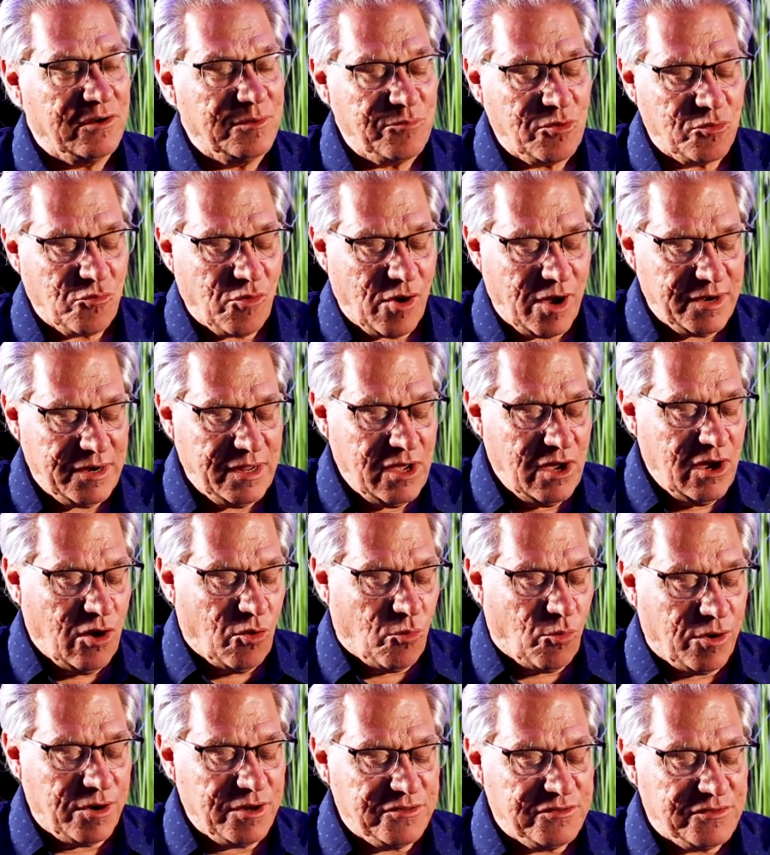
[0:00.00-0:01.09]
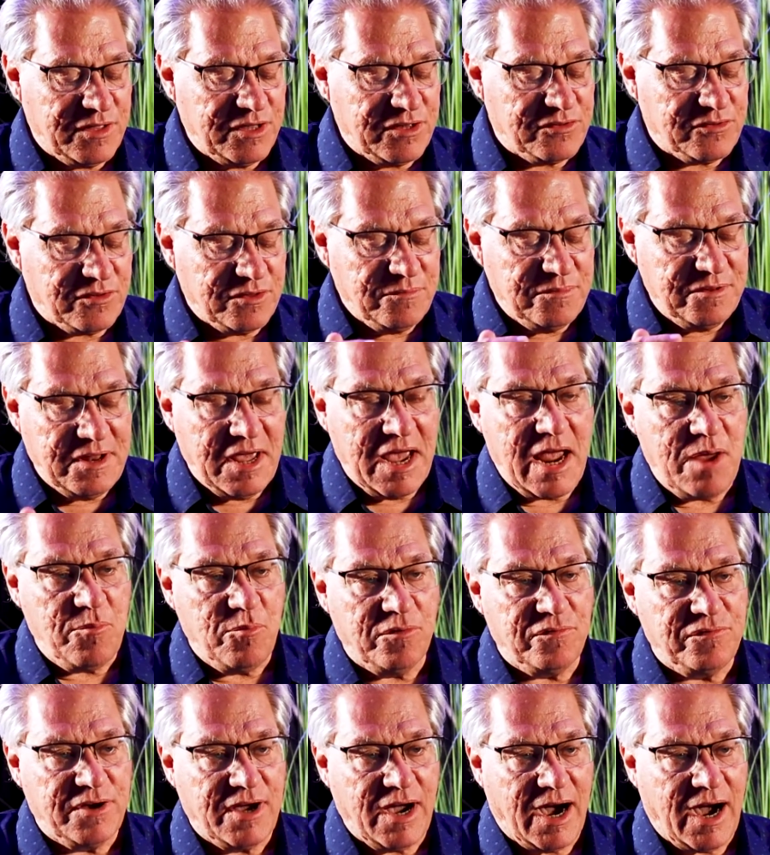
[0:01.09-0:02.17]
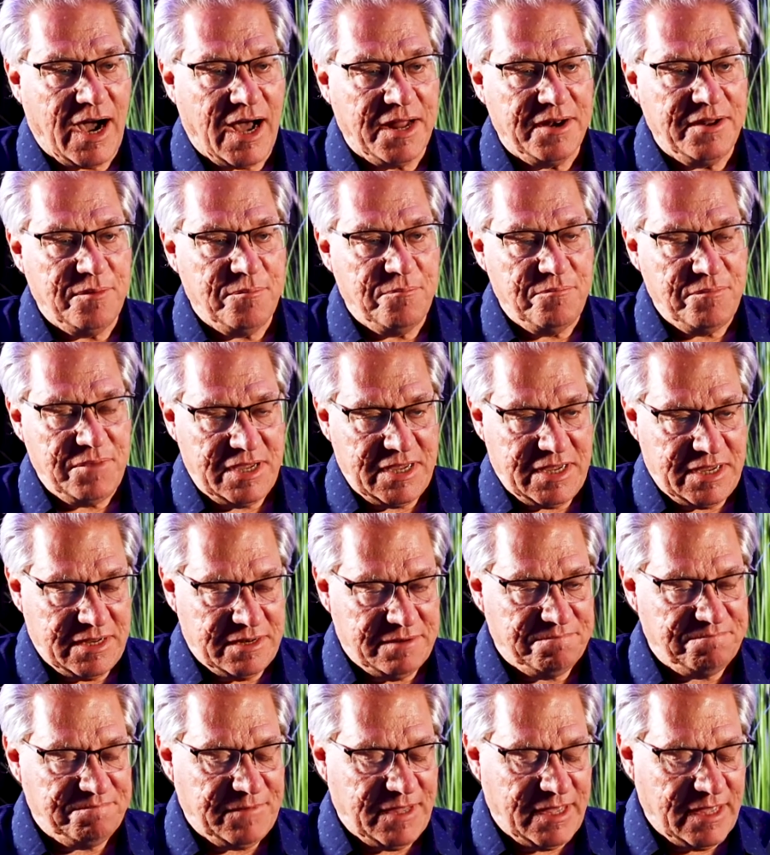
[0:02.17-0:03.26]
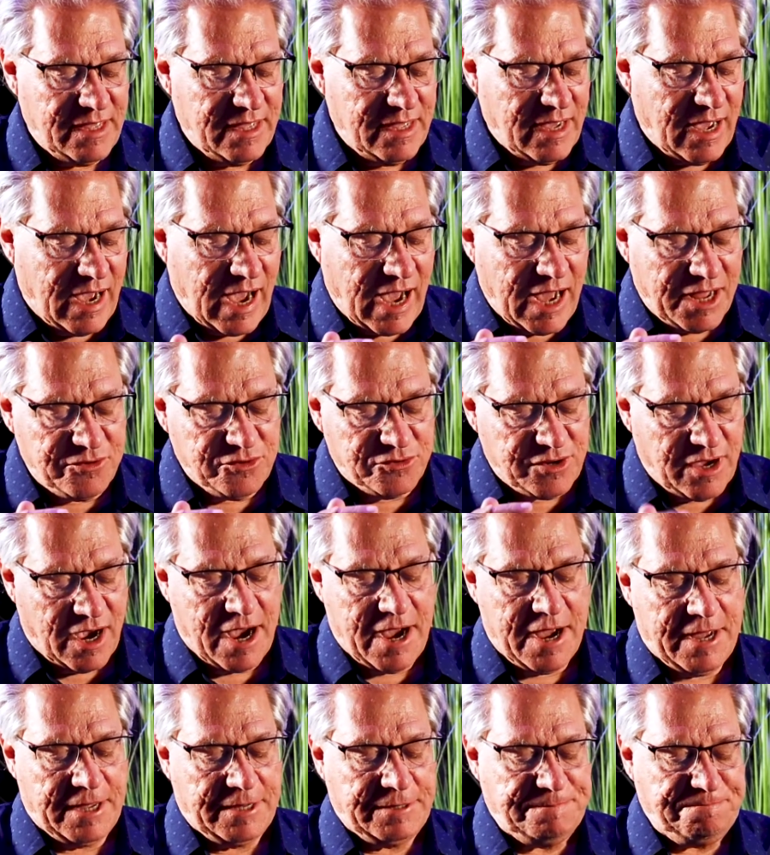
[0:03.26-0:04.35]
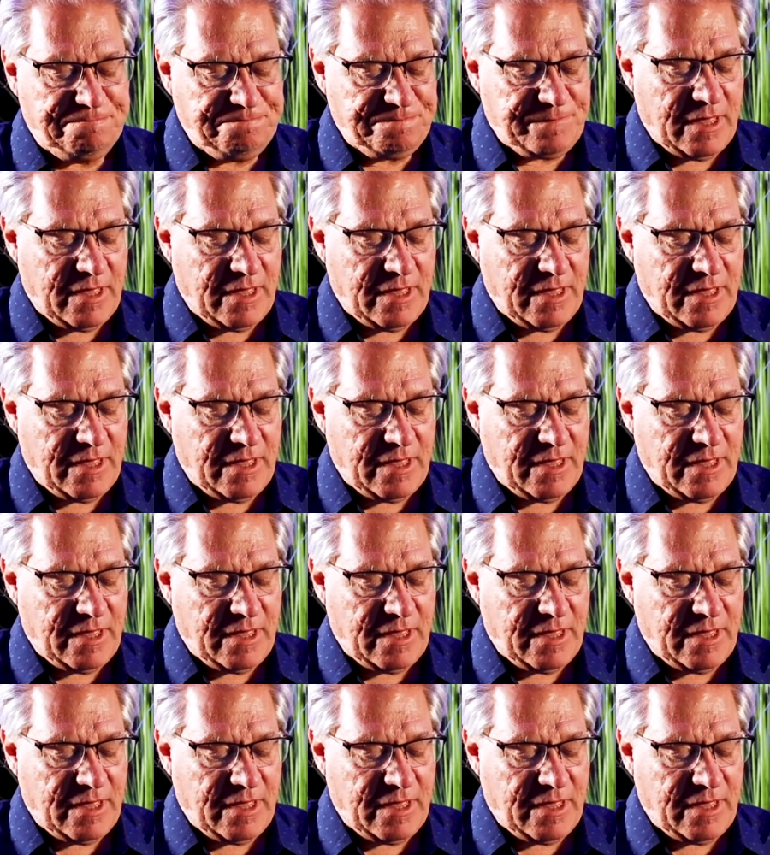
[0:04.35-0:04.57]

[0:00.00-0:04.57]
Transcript: Number one, what does this name of God mean? Adonai.